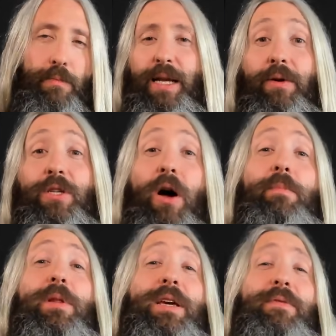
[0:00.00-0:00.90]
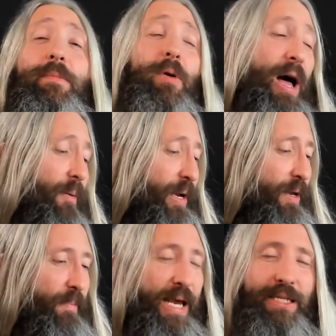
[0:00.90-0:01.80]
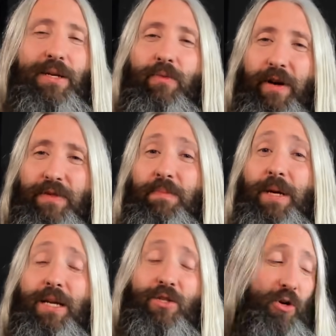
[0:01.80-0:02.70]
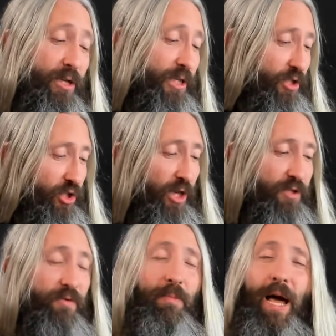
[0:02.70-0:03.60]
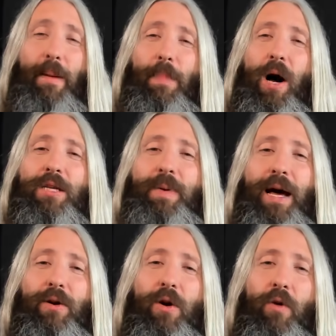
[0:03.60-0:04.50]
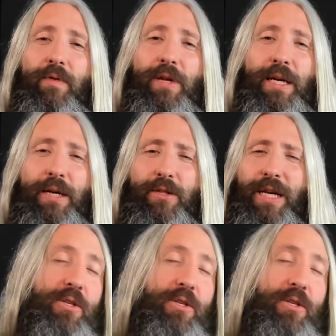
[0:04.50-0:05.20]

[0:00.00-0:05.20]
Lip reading: Now, it's unbelievable how many amazing riffs have been constructed just from that box pattern over the years.